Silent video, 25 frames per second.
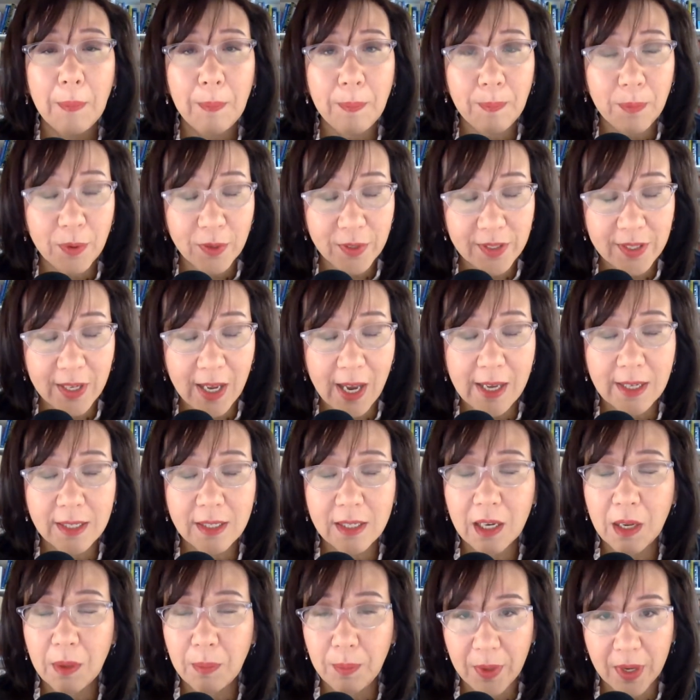
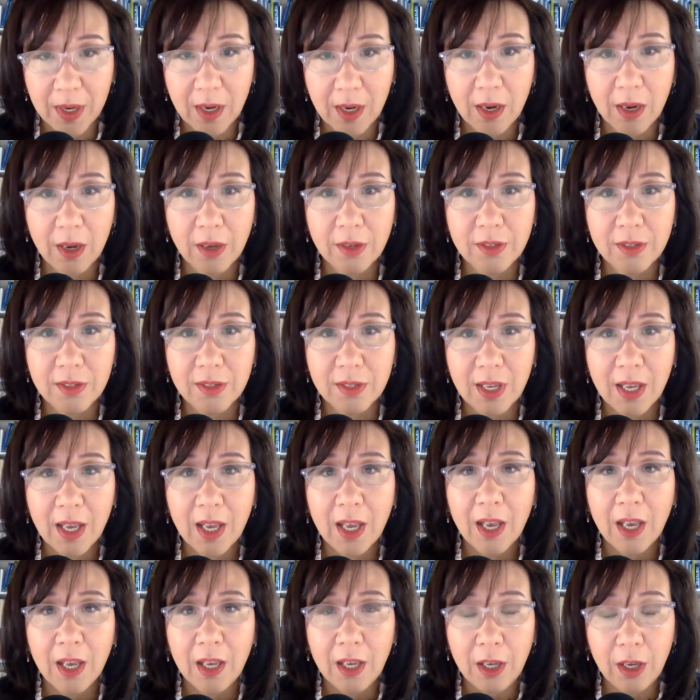precisely because
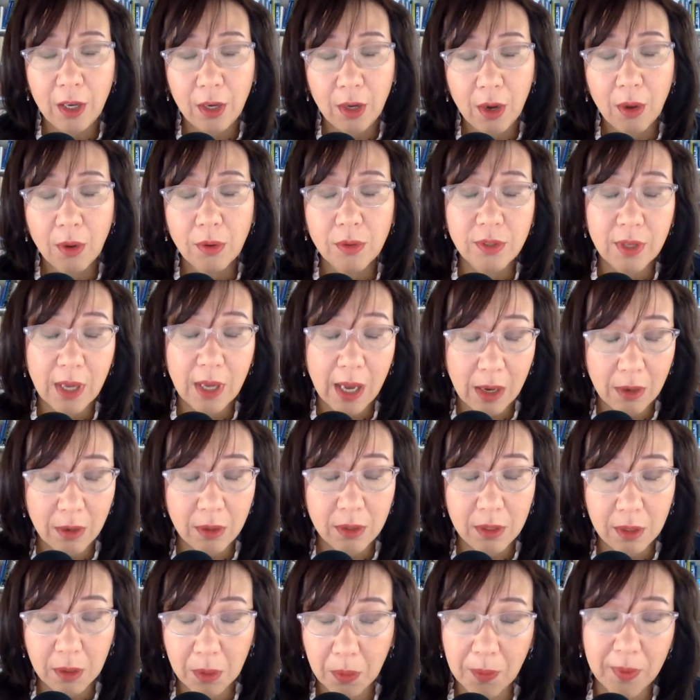he knows how to
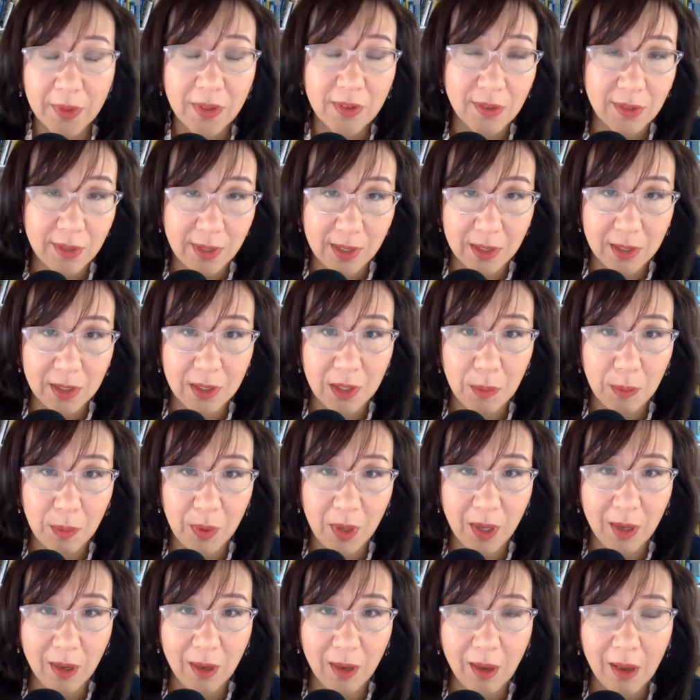deal with the
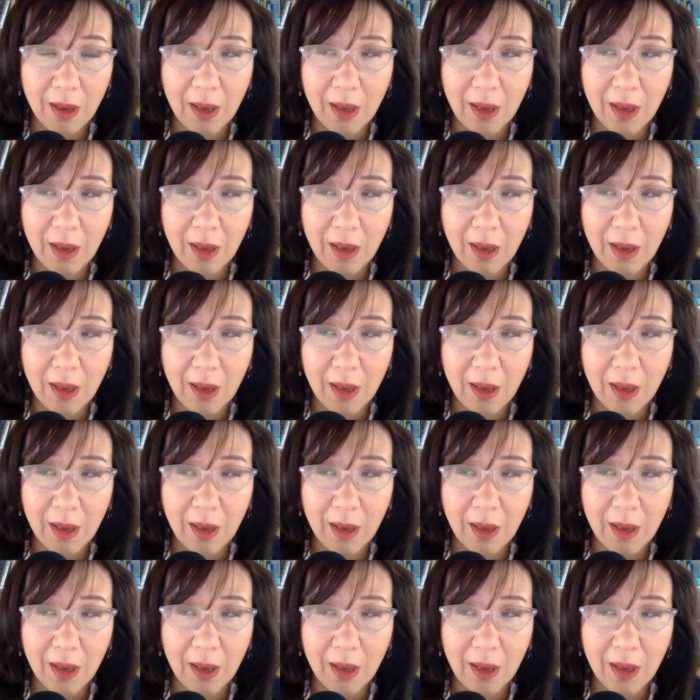CCP.